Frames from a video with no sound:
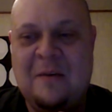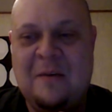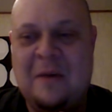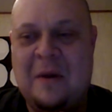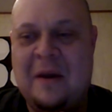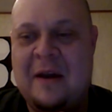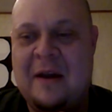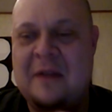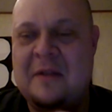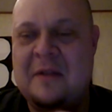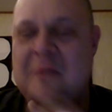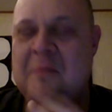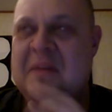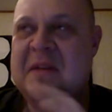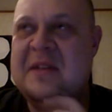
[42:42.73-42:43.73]
when I got
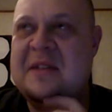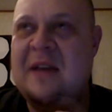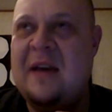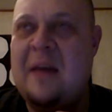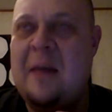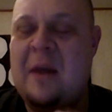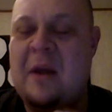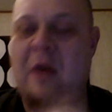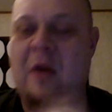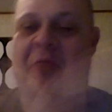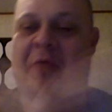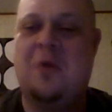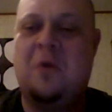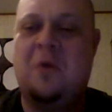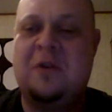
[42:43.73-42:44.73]
into PC gaming, and
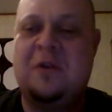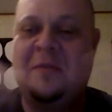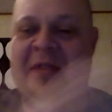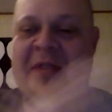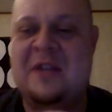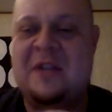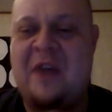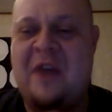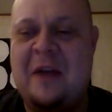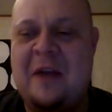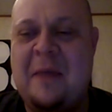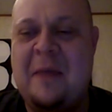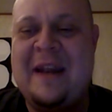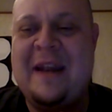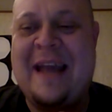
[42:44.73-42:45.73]
of course I'm still trying to
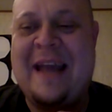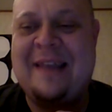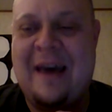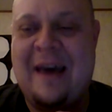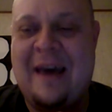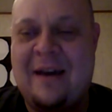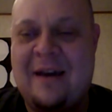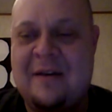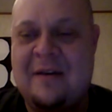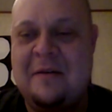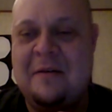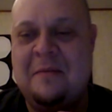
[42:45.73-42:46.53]
beat NetHack